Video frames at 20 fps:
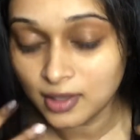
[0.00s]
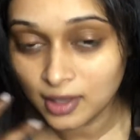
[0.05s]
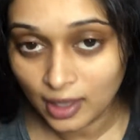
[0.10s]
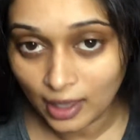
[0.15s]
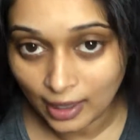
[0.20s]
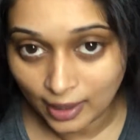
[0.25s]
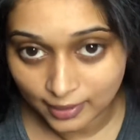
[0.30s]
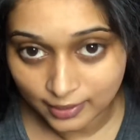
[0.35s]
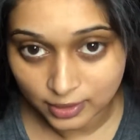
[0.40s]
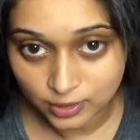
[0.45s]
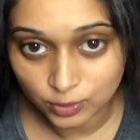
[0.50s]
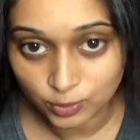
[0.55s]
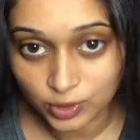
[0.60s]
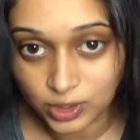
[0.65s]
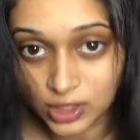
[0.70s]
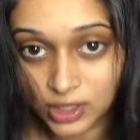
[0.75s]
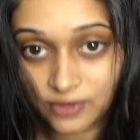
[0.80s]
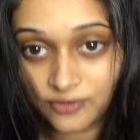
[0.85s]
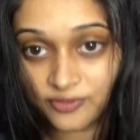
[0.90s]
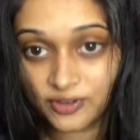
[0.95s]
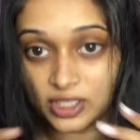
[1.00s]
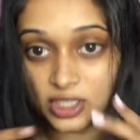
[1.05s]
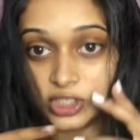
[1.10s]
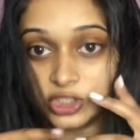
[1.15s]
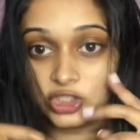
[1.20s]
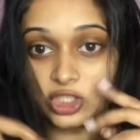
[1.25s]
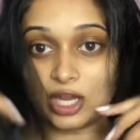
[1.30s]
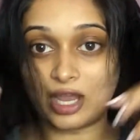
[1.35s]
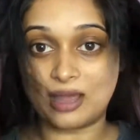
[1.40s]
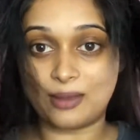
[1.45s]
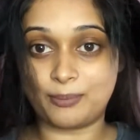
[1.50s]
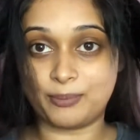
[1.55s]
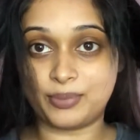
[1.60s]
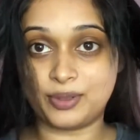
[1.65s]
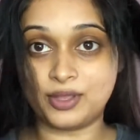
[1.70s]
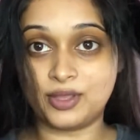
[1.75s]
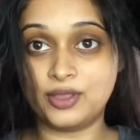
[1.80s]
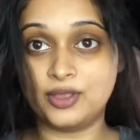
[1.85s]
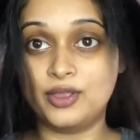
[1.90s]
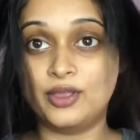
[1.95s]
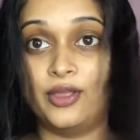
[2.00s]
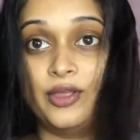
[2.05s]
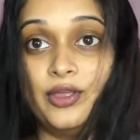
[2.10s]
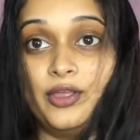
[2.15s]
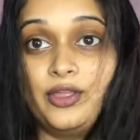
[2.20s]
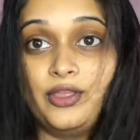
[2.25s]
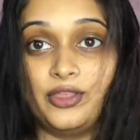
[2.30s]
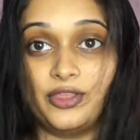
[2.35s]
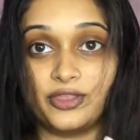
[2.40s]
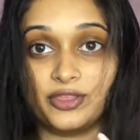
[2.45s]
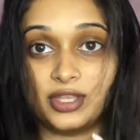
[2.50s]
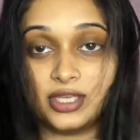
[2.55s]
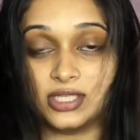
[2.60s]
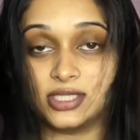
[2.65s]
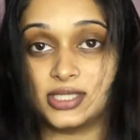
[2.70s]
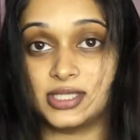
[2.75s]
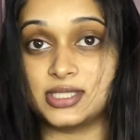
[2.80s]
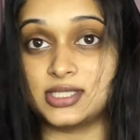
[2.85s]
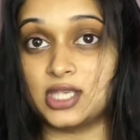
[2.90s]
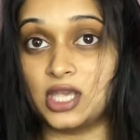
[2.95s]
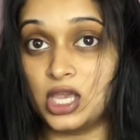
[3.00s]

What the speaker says: And then we're gonna finish up this.